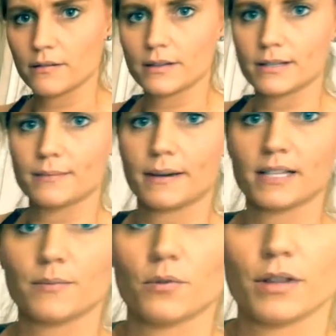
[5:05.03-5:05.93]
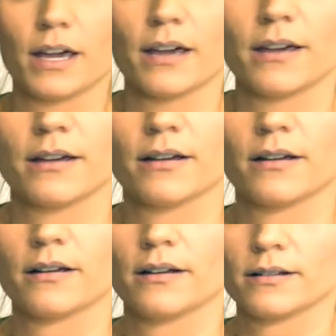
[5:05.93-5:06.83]
this is my smoothie.
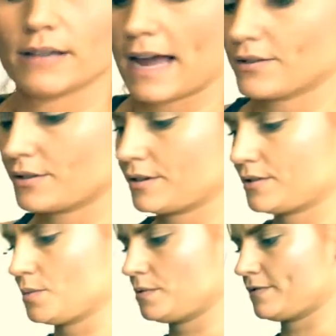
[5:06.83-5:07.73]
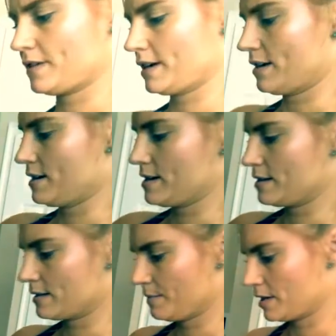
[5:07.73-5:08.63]
It's actually super fucking
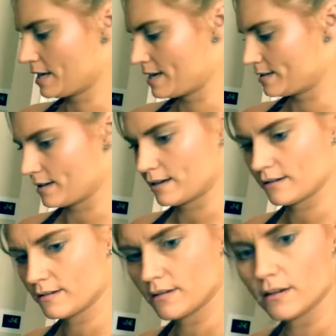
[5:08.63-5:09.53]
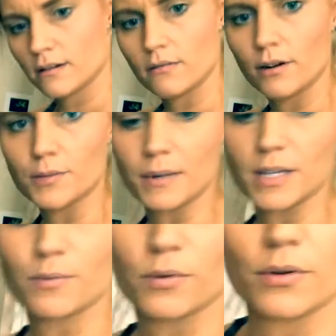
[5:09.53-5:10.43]
nice. I'm gonna taste it. Where's my
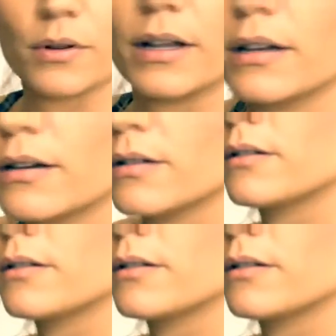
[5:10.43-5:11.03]
spoon? Hold on.